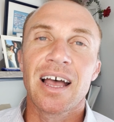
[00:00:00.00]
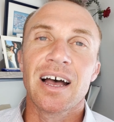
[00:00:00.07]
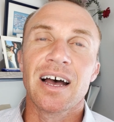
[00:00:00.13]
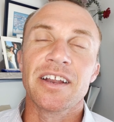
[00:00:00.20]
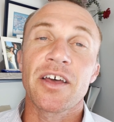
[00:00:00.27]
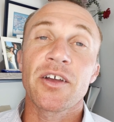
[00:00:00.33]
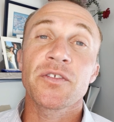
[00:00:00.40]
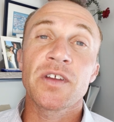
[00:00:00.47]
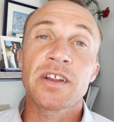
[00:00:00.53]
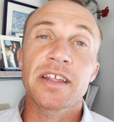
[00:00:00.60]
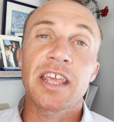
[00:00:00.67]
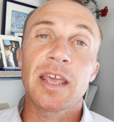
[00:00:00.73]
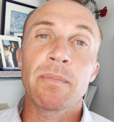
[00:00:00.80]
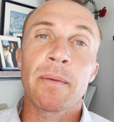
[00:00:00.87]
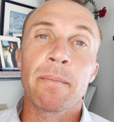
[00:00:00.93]
Another thing to
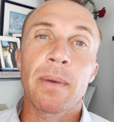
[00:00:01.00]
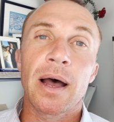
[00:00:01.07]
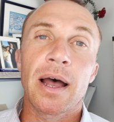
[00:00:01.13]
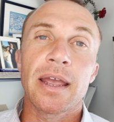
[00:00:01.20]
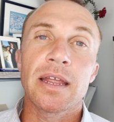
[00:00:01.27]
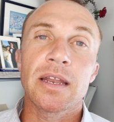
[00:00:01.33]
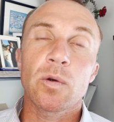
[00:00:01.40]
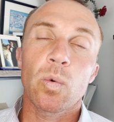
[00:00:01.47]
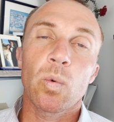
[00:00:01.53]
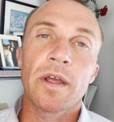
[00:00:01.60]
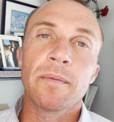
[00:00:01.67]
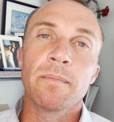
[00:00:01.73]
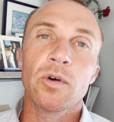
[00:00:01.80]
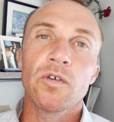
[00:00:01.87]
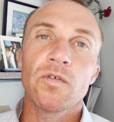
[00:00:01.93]
keep in mind
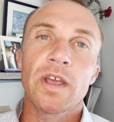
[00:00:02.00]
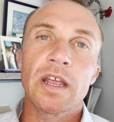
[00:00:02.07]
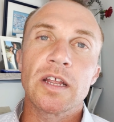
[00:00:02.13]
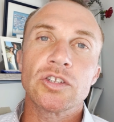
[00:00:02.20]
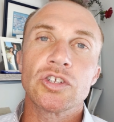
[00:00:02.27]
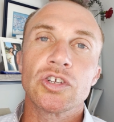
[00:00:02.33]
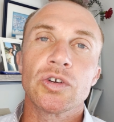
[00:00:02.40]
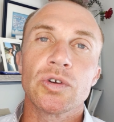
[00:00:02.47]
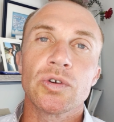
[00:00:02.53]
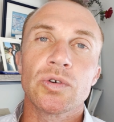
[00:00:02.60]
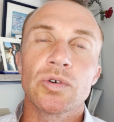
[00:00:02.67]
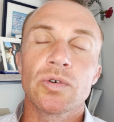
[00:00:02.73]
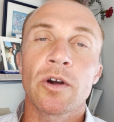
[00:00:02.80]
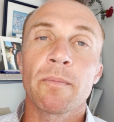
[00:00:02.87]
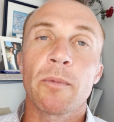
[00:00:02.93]
when moving
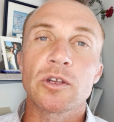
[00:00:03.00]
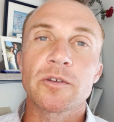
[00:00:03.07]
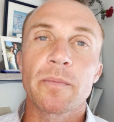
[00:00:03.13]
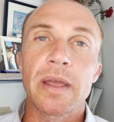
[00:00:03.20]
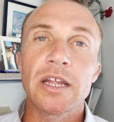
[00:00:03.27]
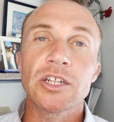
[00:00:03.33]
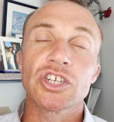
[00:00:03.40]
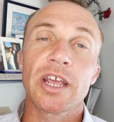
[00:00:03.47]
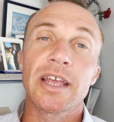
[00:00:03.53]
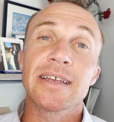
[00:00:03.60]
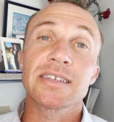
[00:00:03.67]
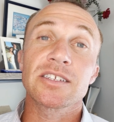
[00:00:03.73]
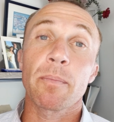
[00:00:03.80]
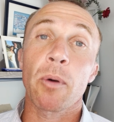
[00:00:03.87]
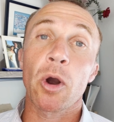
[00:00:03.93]
to Hermosa Beach
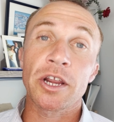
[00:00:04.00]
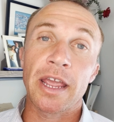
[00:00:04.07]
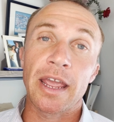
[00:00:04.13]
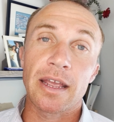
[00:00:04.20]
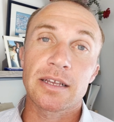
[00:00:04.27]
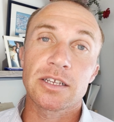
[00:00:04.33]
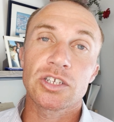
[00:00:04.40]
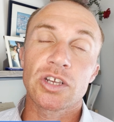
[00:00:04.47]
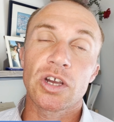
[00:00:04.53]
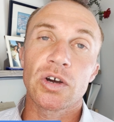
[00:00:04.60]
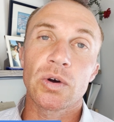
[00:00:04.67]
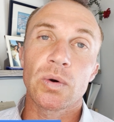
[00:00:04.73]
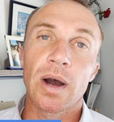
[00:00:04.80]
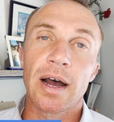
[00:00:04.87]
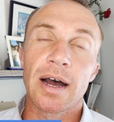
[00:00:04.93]
is the parking.
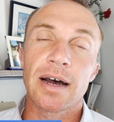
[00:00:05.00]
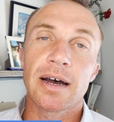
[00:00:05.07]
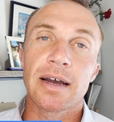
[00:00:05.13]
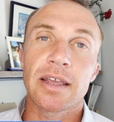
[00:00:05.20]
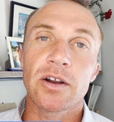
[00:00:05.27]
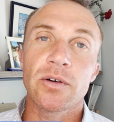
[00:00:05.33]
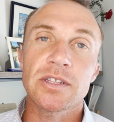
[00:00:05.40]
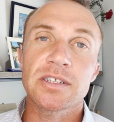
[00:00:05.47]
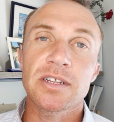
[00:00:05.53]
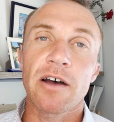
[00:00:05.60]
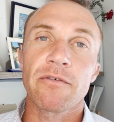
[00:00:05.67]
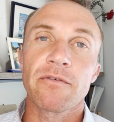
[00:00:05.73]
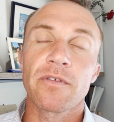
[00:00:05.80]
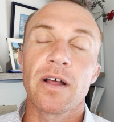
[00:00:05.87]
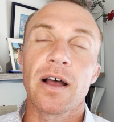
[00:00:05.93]
So, it's
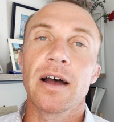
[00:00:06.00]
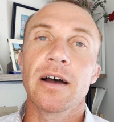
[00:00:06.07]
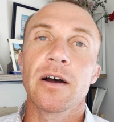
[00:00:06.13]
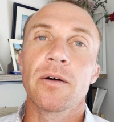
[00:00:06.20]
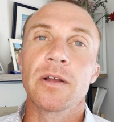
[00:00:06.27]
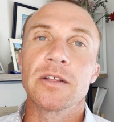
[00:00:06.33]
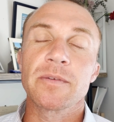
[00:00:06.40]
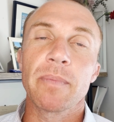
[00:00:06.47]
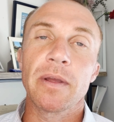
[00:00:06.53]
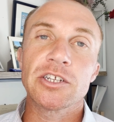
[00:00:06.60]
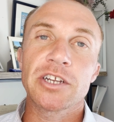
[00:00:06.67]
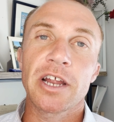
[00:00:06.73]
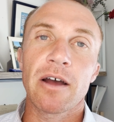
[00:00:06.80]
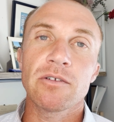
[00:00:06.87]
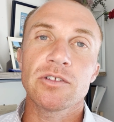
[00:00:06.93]
tough. It's a beach
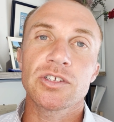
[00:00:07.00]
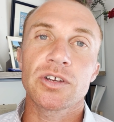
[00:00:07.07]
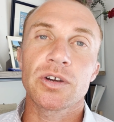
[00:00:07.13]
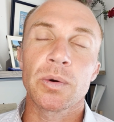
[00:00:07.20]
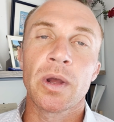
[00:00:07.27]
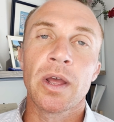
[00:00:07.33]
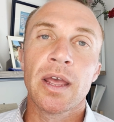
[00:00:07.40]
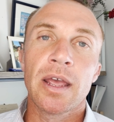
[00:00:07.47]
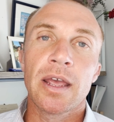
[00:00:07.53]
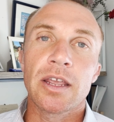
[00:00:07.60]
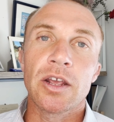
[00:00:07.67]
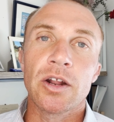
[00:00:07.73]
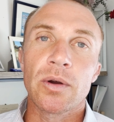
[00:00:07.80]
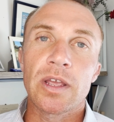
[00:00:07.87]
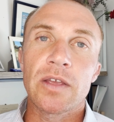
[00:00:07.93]
town, so,
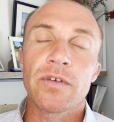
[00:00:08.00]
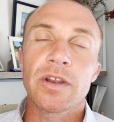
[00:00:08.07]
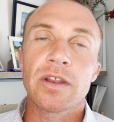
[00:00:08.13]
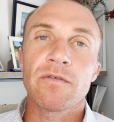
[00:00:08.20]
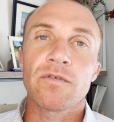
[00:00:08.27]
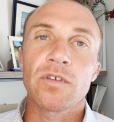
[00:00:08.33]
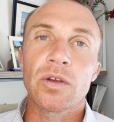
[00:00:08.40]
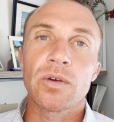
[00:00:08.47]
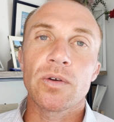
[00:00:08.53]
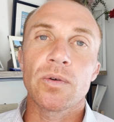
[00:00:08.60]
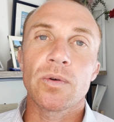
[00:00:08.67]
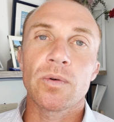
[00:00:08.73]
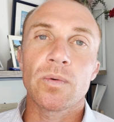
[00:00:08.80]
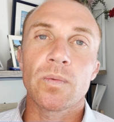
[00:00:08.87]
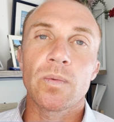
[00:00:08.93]
even if
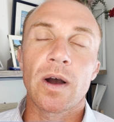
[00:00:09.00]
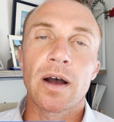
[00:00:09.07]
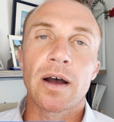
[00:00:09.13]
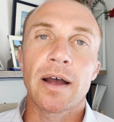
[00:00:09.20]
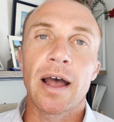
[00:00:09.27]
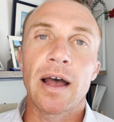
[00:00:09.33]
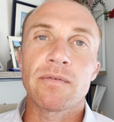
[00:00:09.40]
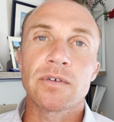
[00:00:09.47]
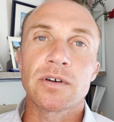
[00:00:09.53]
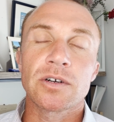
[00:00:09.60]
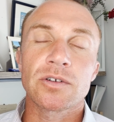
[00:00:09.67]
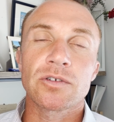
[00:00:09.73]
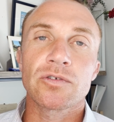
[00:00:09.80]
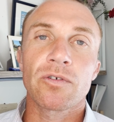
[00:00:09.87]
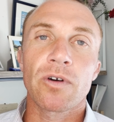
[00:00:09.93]
you have
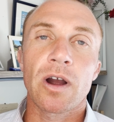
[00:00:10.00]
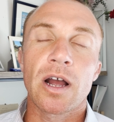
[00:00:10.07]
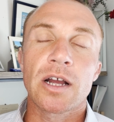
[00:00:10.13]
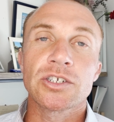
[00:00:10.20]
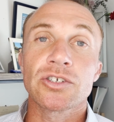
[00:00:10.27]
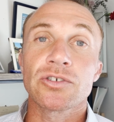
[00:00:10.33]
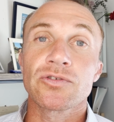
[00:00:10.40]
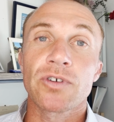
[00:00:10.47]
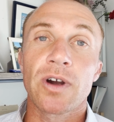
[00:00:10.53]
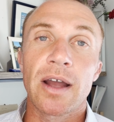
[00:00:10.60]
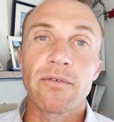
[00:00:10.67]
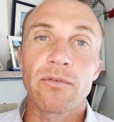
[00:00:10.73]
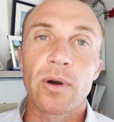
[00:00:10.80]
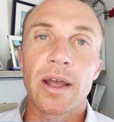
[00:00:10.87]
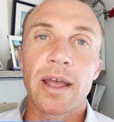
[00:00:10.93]
a garage or
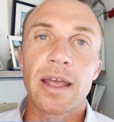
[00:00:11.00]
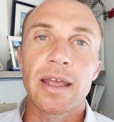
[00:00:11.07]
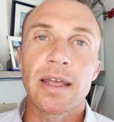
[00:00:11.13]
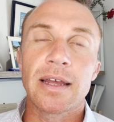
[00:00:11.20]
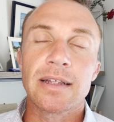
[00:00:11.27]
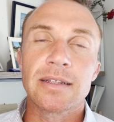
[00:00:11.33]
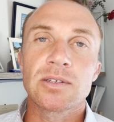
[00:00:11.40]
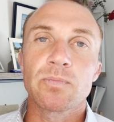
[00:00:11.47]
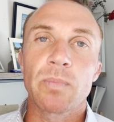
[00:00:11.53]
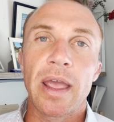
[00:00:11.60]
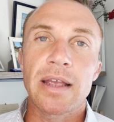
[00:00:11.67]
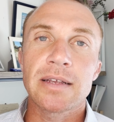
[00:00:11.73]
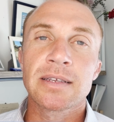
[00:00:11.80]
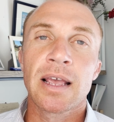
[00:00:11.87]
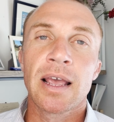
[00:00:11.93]
driveway and
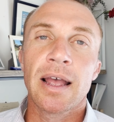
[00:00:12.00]
space,